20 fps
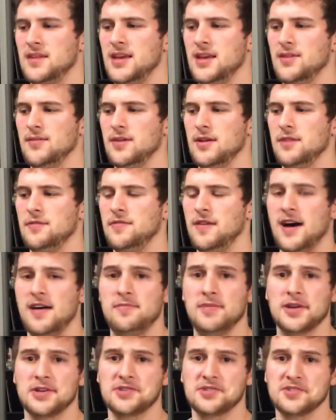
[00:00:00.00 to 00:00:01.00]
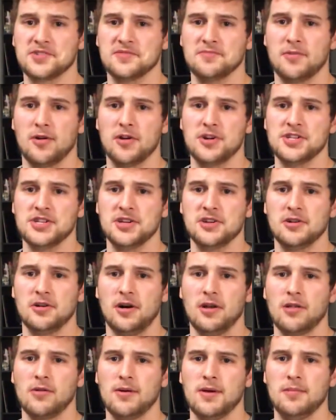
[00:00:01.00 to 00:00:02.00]
give it five pixels of margin
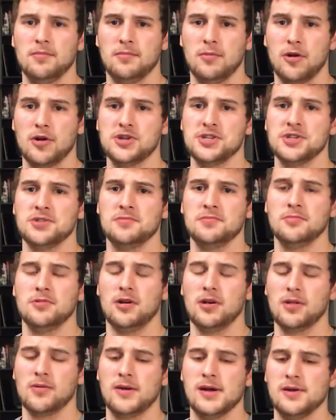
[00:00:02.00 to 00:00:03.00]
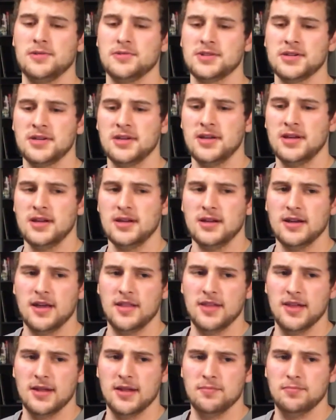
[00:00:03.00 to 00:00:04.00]
all, margin all around
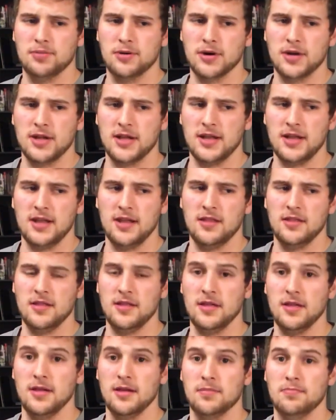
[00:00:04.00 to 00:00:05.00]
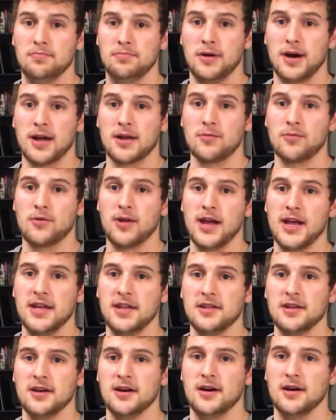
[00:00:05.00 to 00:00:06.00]
and then put it in the bottom
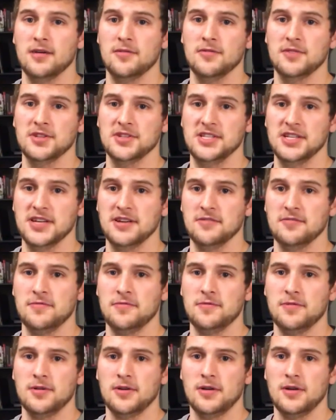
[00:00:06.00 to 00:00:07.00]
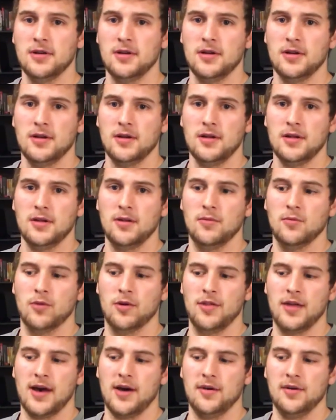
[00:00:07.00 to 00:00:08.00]
right of the div
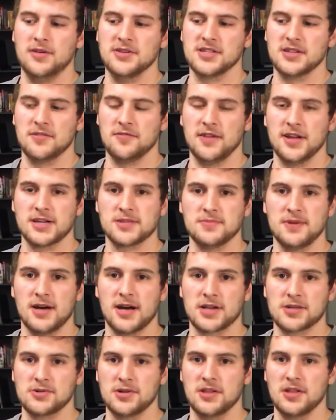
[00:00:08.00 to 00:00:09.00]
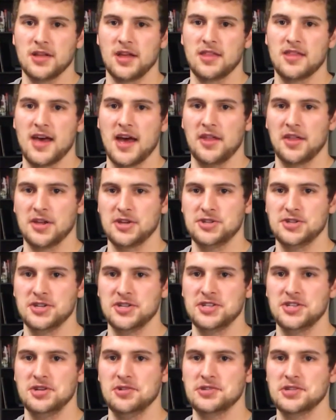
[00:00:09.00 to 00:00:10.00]
without using flexbox or anything like that, like
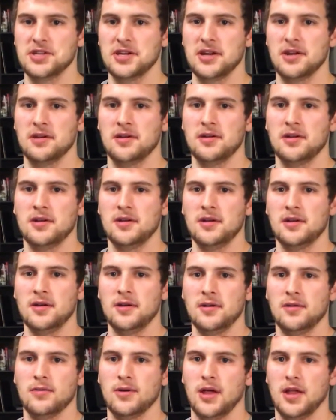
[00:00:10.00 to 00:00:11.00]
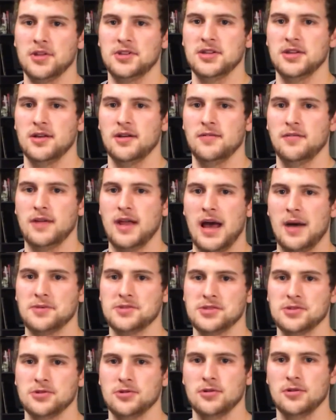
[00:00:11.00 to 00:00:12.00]
just using relative and
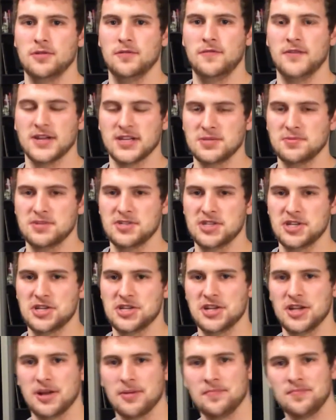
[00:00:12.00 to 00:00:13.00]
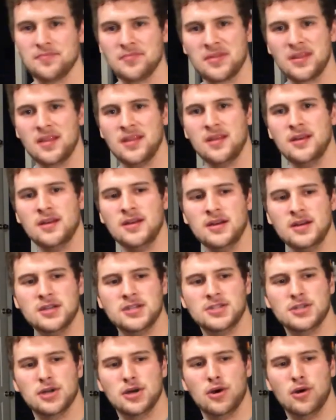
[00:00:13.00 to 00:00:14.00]
absolute fixed positioning.
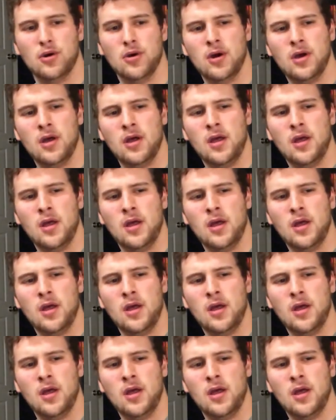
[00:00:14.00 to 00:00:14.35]
So,